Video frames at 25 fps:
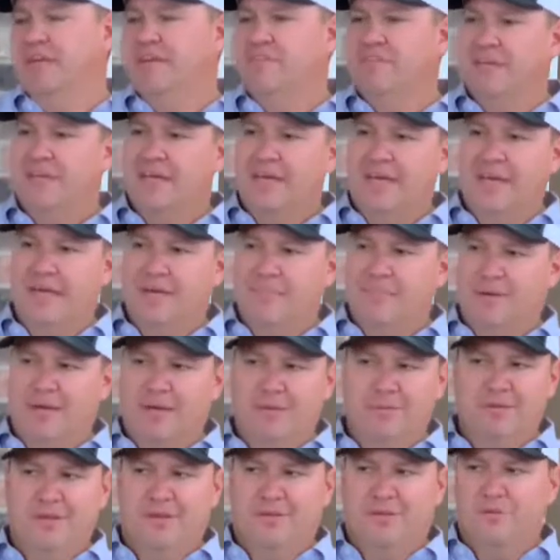to have a guy
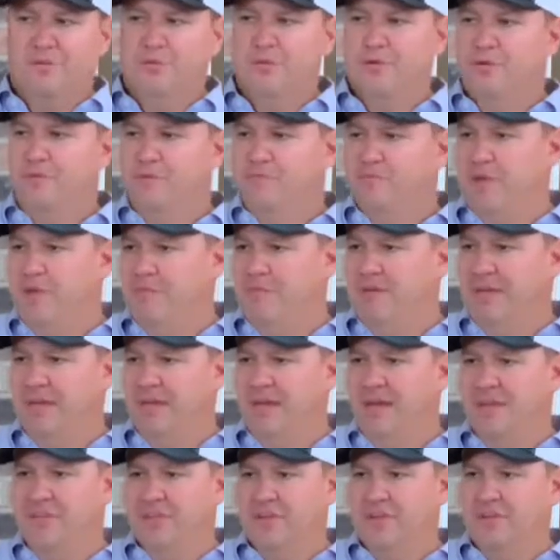probably on the roof, maybe a
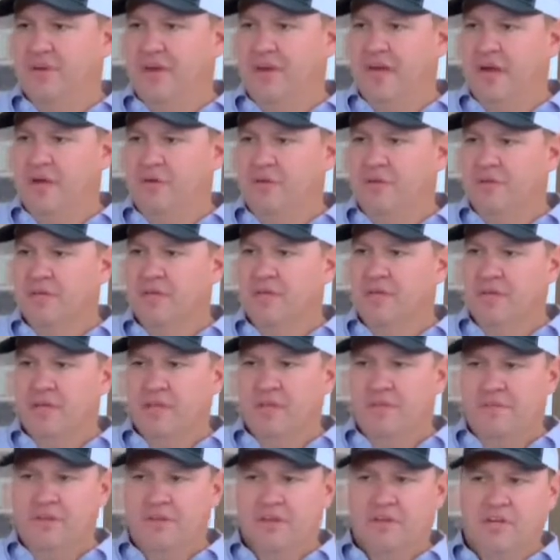guy on the ground,
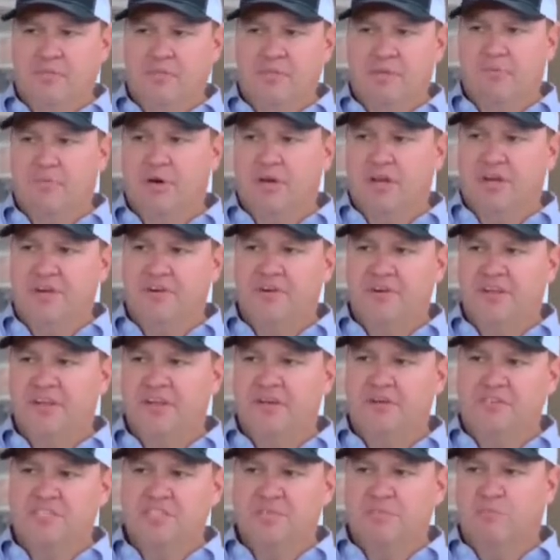and they're going to be monitoring
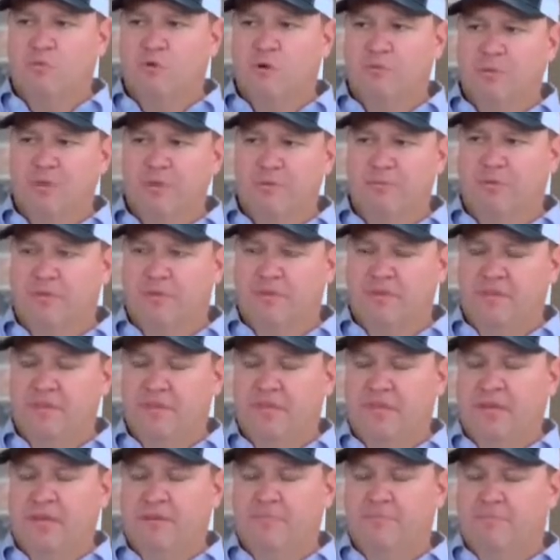it, or is it more people than
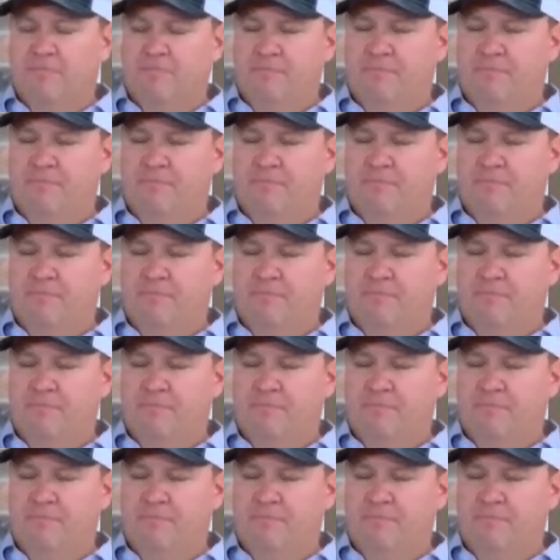that?